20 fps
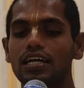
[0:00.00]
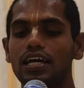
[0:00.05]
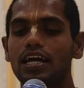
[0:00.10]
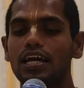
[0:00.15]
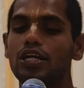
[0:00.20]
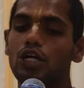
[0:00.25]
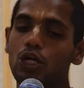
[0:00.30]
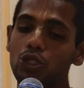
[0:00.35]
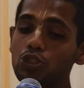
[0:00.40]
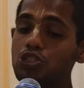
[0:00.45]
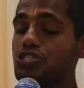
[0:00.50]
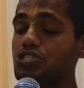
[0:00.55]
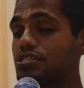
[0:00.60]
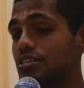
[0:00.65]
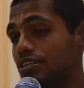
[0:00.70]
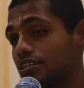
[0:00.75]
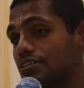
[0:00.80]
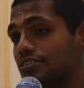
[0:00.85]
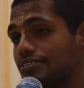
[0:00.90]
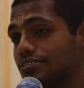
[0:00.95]
And also
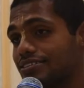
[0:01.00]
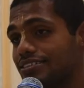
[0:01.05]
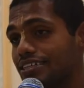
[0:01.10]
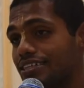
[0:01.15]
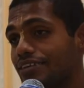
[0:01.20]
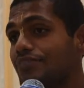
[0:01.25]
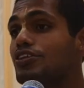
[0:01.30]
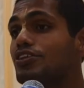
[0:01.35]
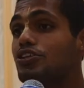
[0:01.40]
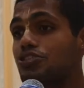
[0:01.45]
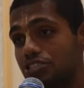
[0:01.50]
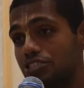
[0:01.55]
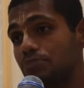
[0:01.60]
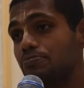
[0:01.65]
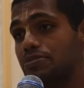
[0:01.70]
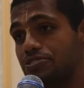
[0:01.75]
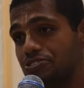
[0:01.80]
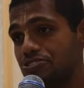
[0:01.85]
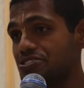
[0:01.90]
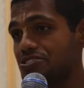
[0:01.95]
still, even the
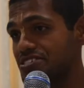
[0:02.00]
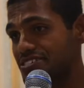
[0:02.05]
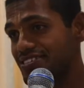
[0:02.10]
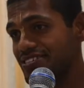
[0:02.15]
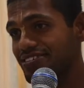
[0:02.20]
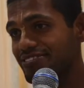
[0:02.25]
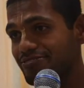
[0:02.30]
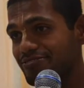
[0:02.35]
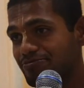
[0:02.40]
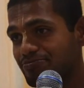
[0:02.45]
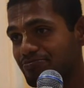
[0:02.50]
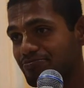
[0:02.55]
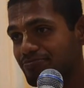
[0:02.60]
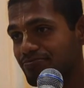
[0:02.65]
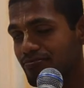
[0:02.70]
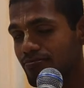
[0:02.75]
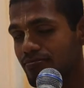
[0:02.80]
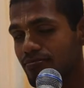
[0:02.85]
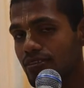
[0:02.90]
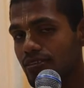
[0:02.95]
same persons,
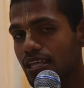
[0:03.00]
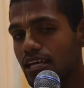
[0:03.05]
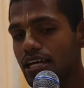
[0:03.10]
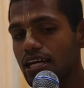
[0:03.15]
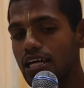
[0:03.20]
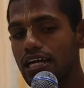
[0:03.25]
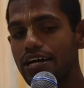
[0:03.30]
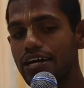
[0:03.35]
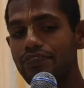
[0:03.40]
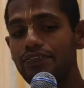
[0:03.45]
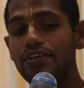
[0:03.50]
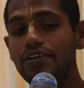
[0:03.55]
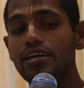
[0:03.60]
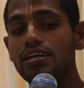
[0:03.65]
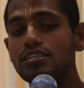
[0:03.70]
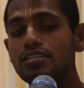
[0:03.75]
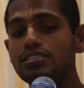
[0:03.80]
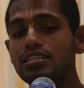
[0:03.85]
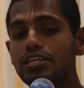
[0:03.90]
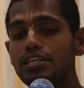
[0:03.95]
there
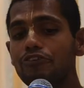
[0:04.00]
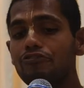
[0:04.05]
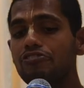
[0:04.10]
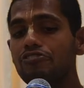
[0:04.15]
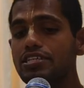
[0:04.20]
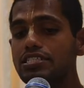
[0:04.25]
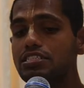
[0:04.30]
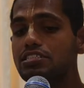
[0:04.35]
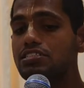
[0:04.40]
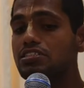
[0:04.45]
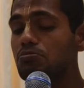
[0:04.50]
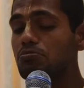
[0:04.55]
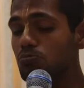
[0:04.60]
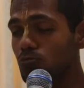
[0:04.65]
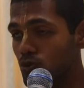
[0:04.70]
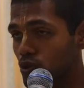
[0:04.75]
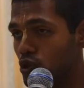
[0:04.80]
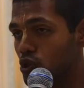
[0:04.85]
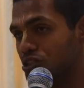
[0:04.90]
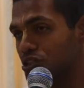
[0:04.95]
is a difference in the
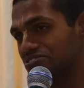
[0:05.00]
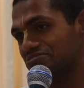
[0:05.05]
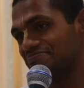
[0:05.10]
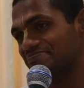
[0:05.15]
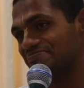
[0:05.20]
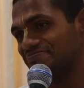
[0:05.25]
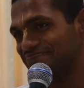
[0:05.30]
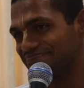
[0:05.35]
mood.